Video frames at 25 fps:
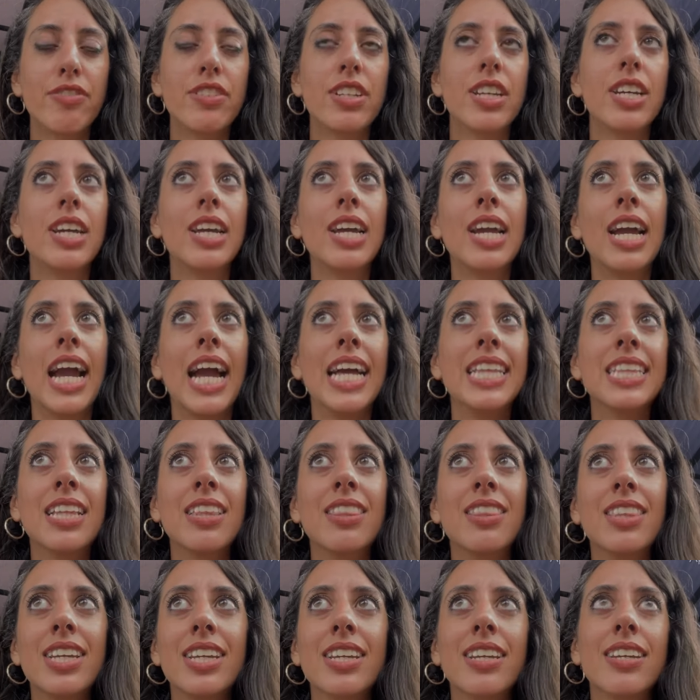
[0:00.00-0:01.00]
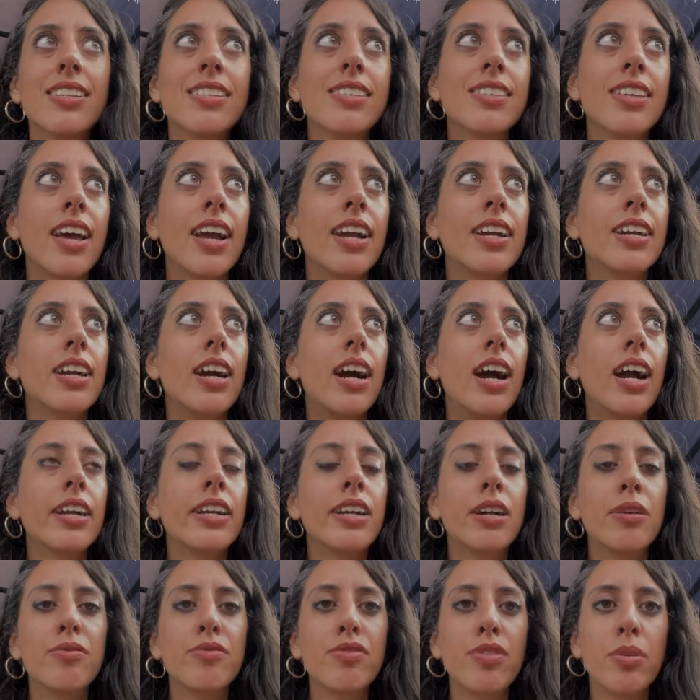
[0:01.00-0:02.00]
And the thing is, like, I come from
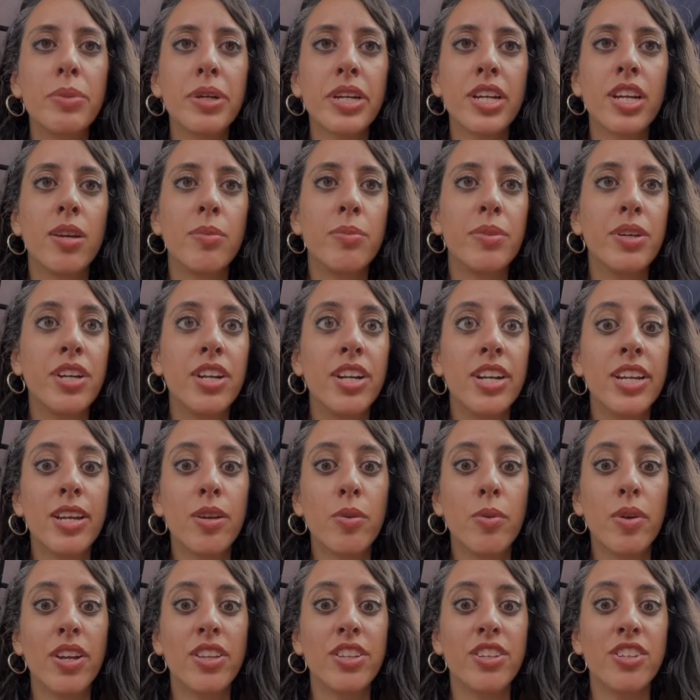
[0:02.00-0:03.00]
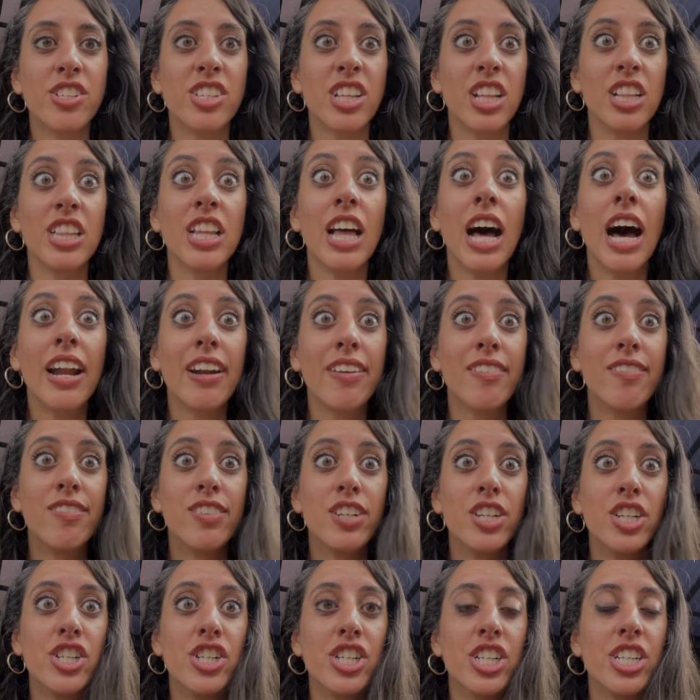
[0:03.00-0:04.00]
a community where there's a lot of virgins,
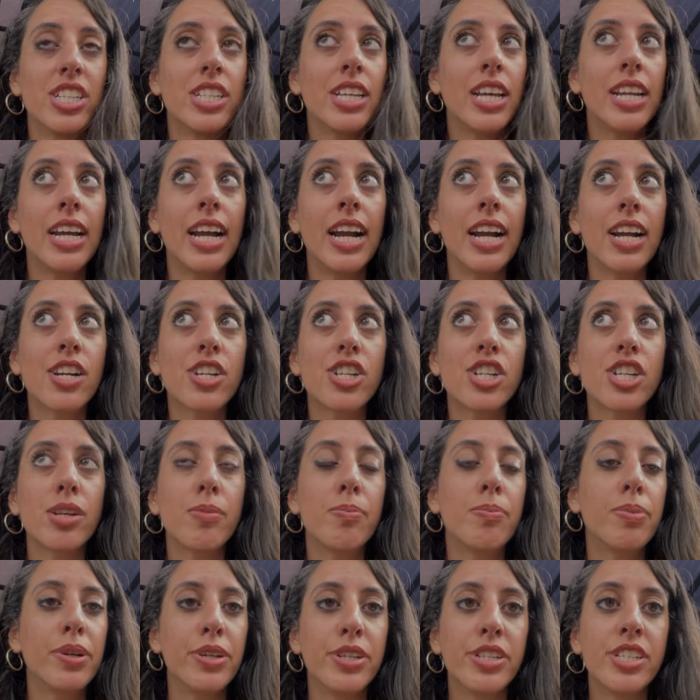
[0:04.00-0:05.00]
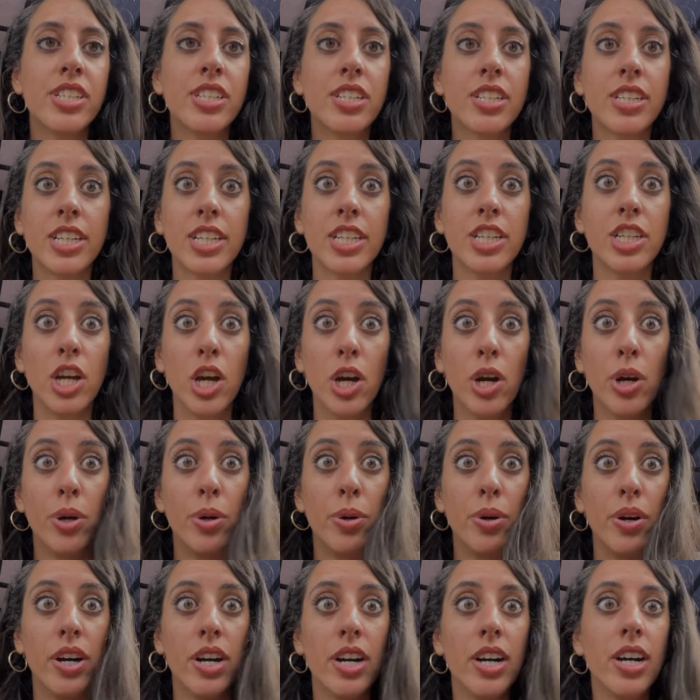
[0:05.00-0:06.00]
and I actually personally know
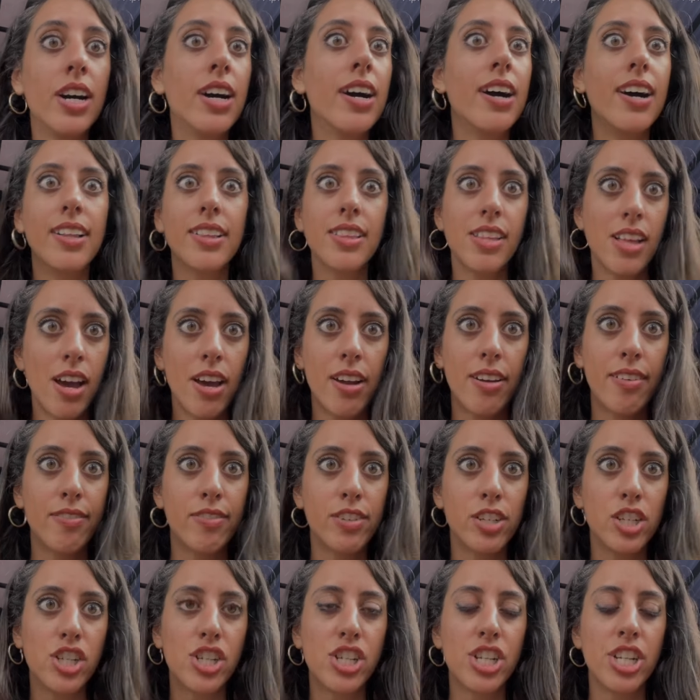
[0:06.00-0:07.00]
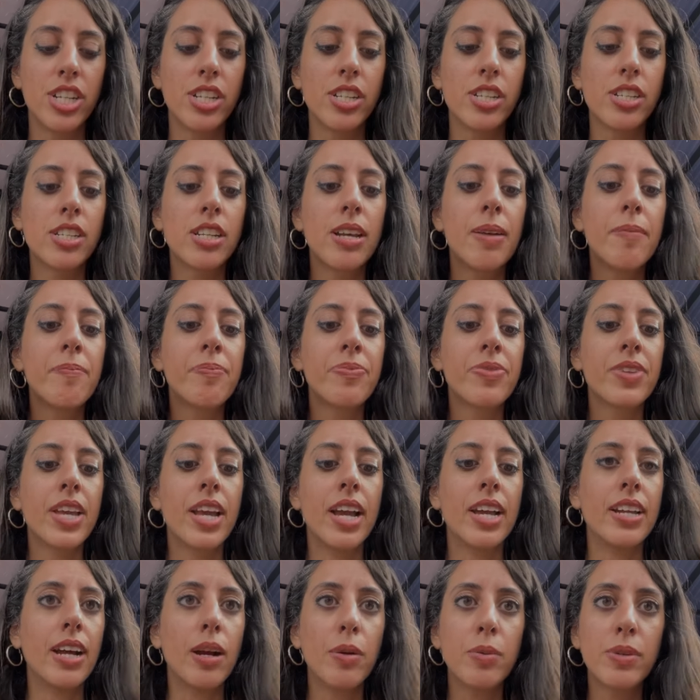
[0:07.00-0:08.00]
a lot of virgins, and I
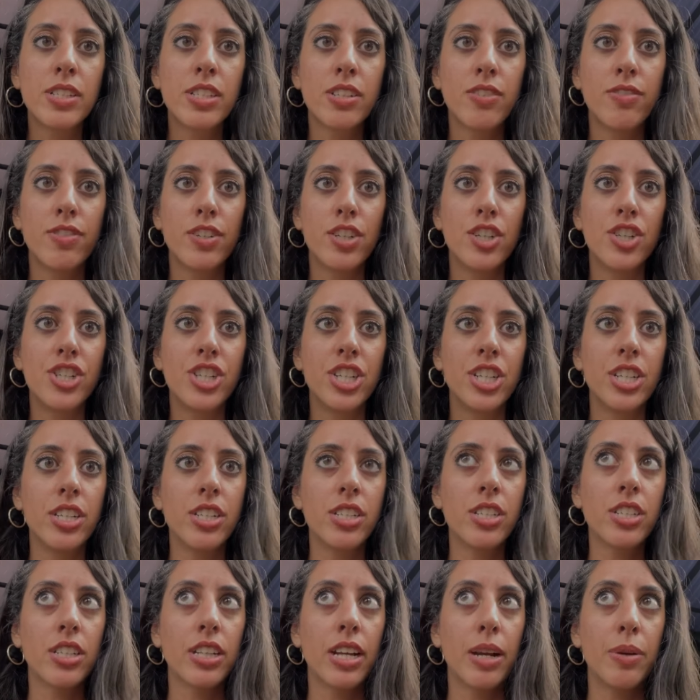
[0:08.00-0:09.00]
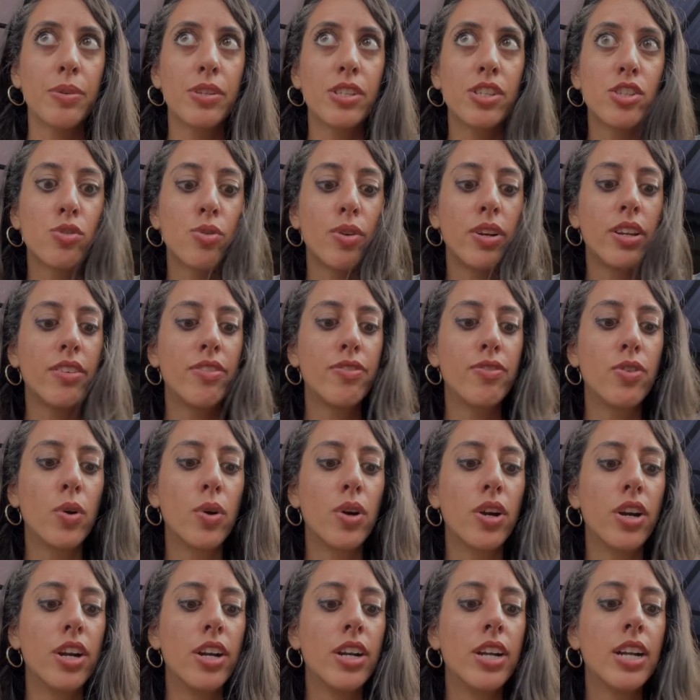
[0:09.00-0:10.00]
was a virgin until I was 24.
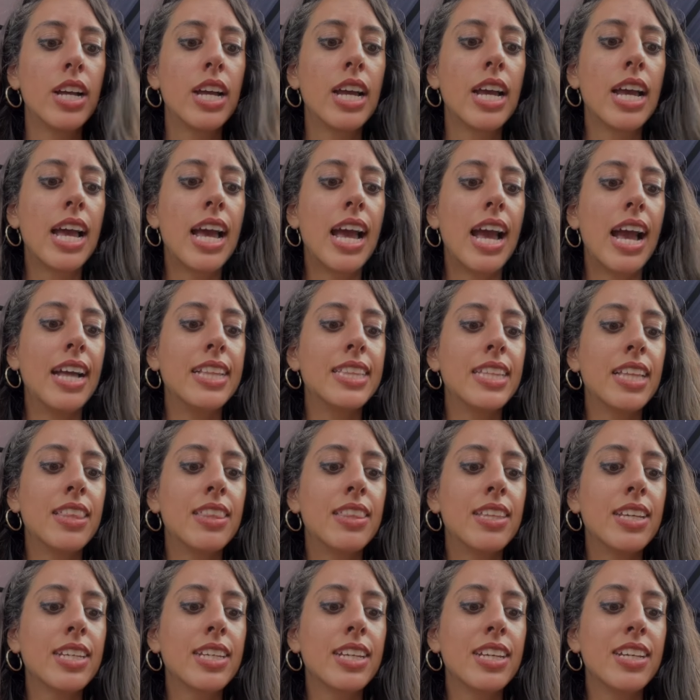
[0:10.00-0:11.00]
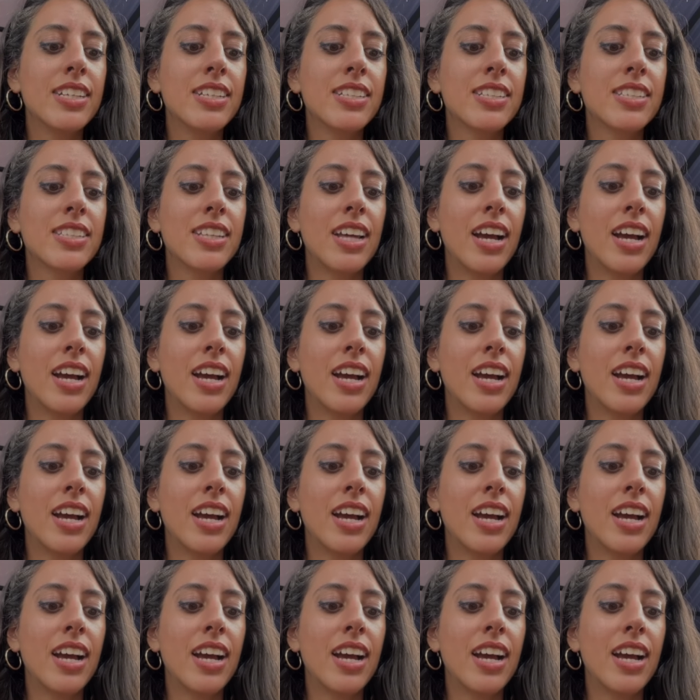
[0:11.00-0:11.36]
And the thing is that